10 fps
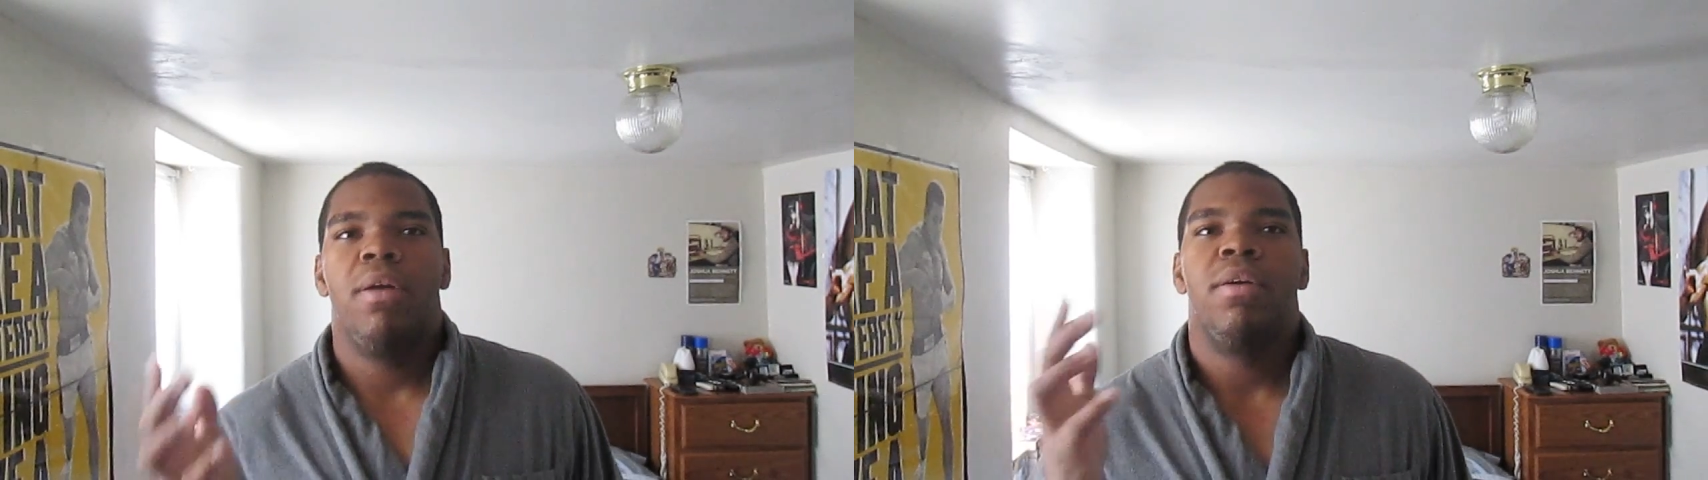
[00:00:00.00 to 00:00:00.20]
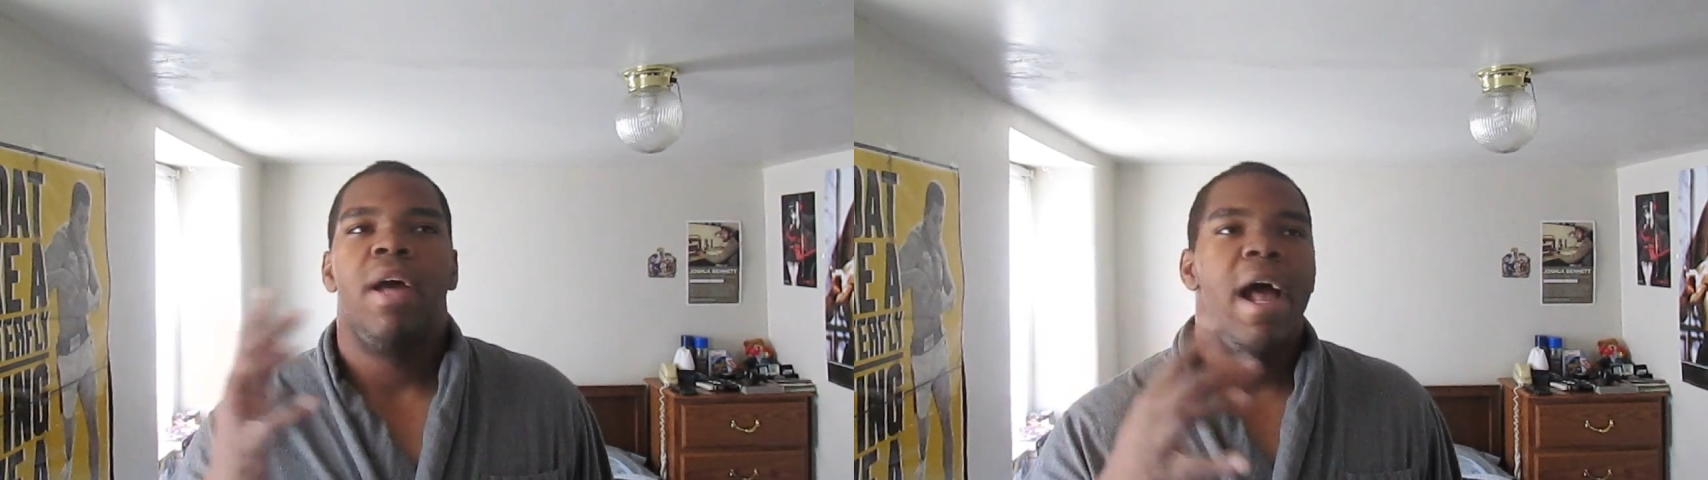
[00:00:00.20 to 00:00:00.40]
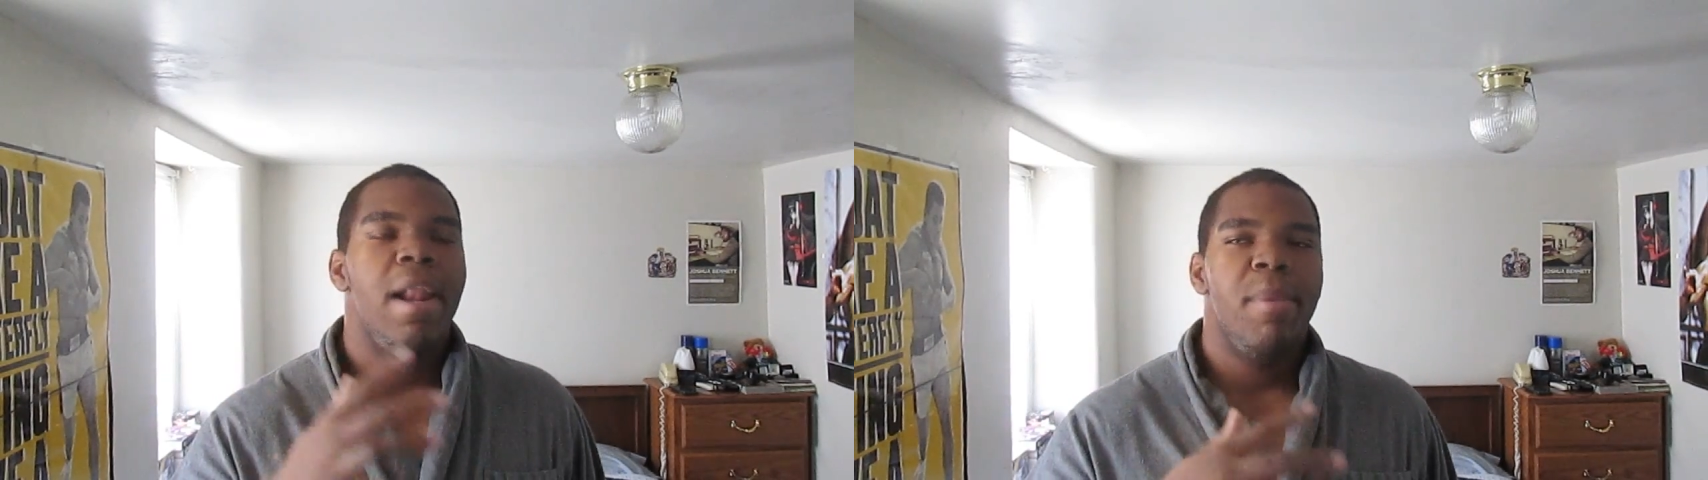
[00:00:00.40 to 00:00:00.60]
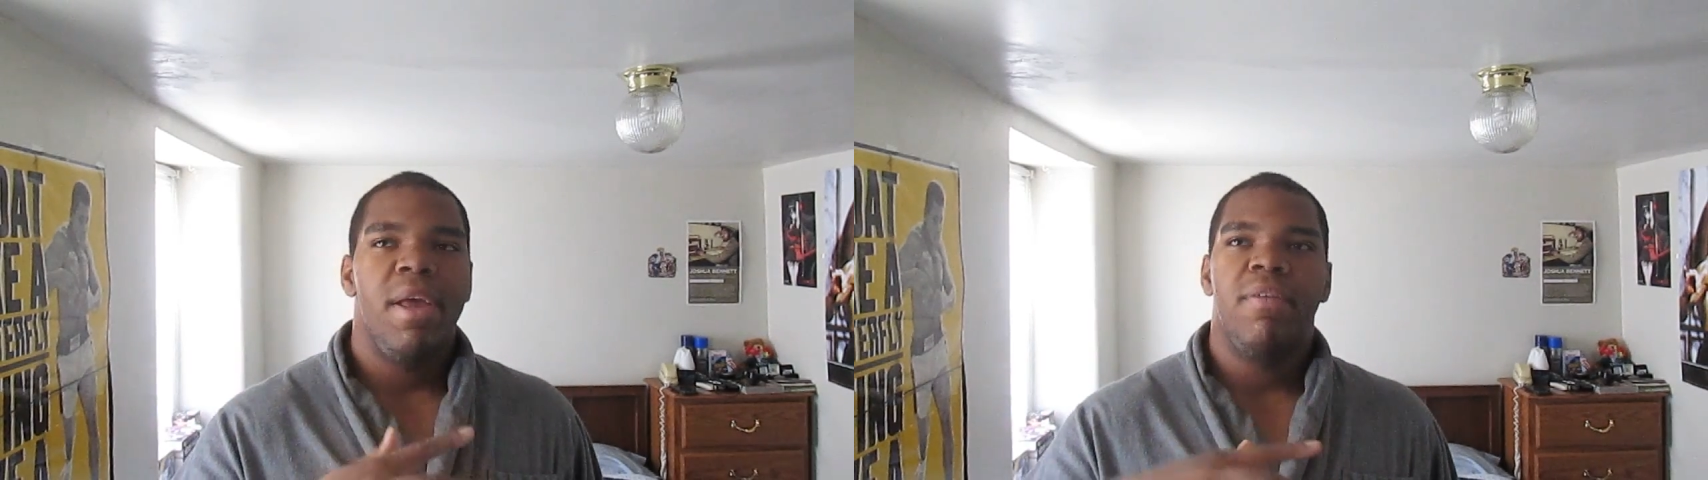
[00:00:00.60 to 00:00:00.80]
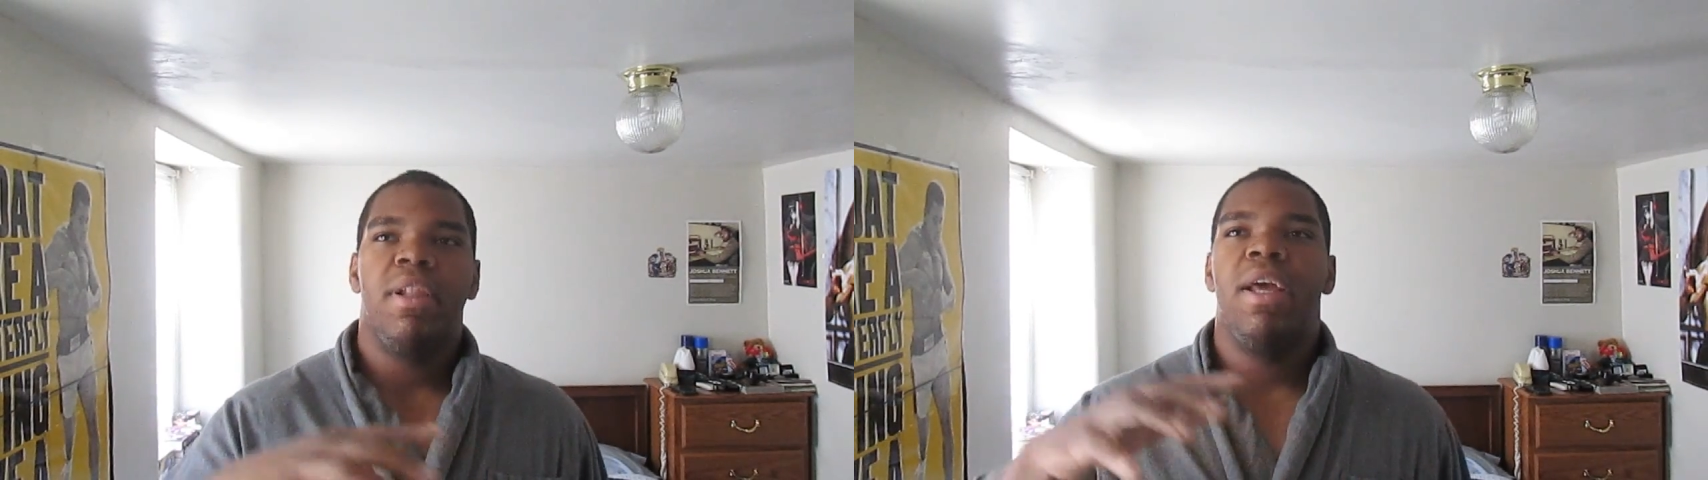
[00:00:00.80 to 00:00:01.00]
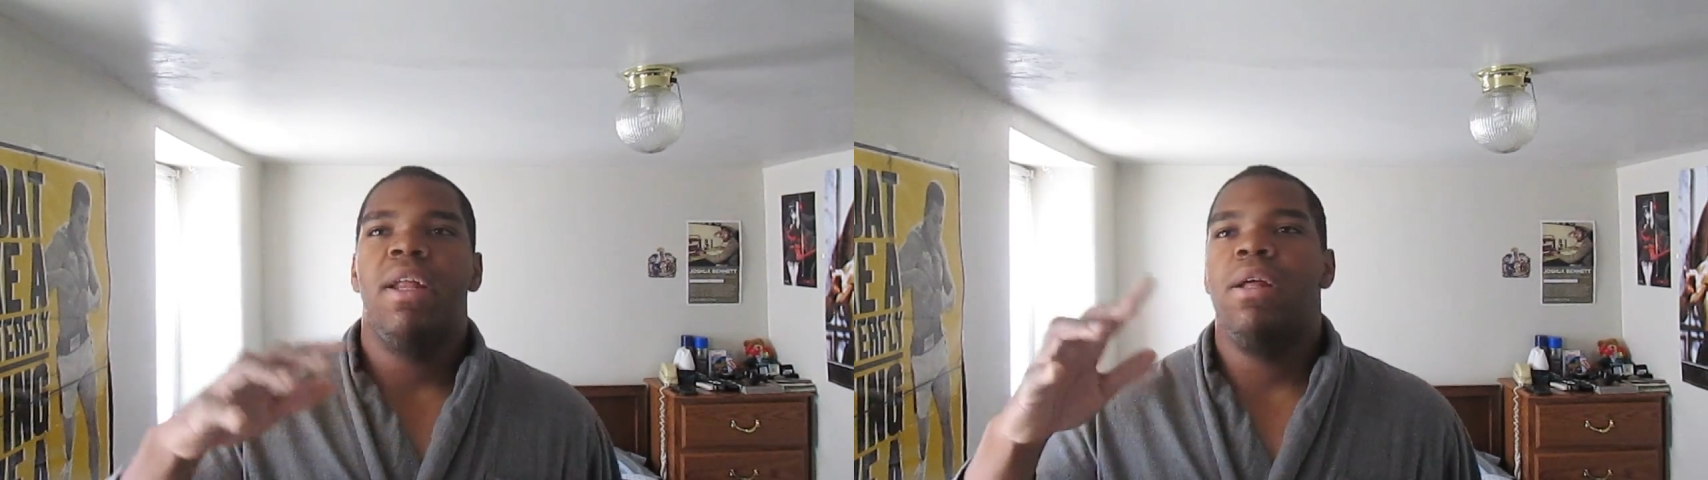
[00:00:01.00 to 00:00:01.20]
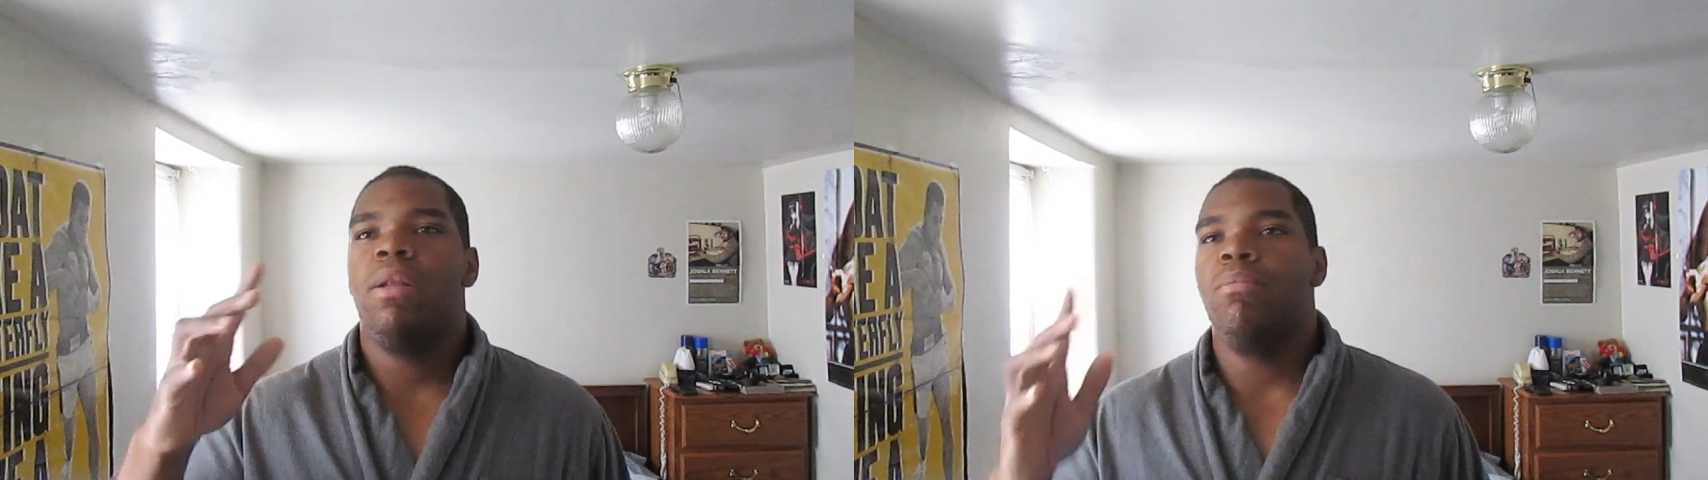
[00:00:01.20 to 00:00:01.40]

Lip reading: or anime related,